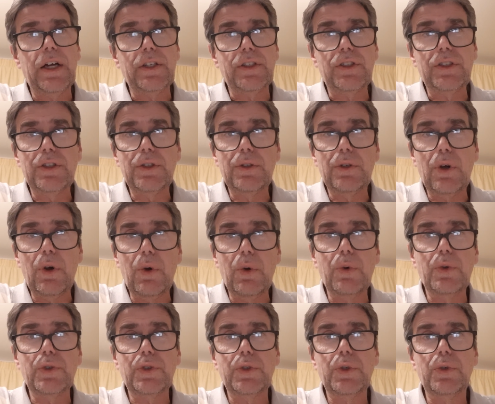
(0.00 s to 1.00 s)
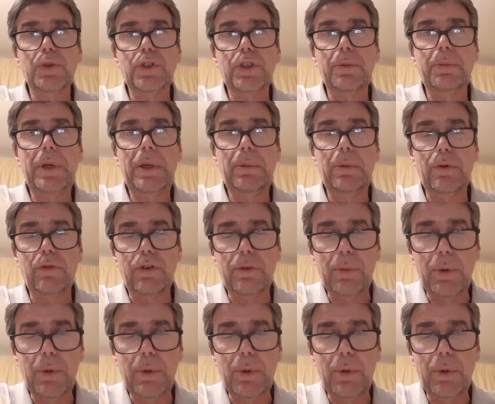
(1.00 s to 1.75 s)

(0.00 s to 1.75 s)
to all sorts of people from